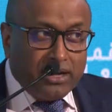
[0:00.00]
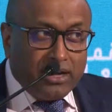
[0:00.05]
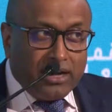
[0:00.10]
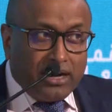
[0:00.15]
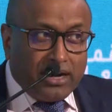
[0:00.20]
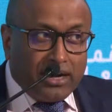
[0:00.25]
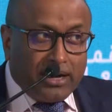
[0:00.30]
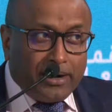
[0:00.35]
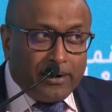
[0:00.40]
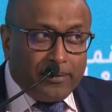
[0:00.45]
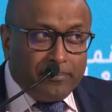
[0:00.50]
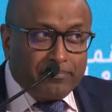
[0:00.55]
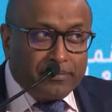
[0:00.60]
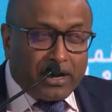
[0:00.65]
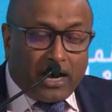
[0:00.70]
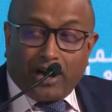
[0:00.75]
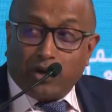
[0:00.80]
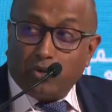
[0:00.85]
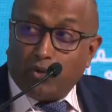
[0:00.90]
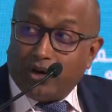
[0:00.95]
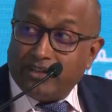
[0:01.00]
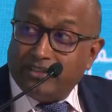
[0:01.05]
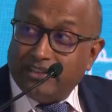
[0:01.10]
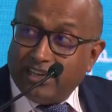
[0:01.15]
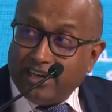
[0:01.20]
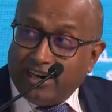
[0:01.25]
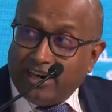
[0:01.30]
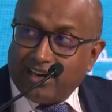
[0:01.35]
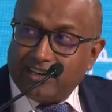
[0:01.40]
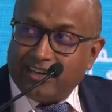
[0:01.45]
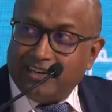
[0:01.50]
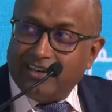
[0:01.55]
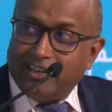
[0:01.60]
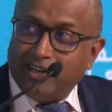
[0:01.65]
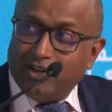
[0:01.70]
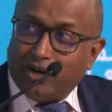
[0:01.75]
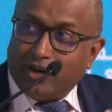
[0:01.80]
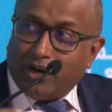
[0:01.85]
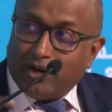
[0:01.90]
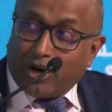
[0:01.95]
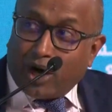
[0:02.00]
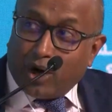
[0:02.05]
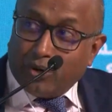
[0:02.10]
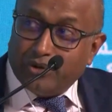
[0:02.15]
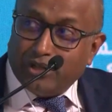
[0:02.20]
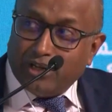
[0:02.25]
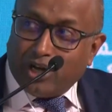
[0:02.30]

are what they are, and how do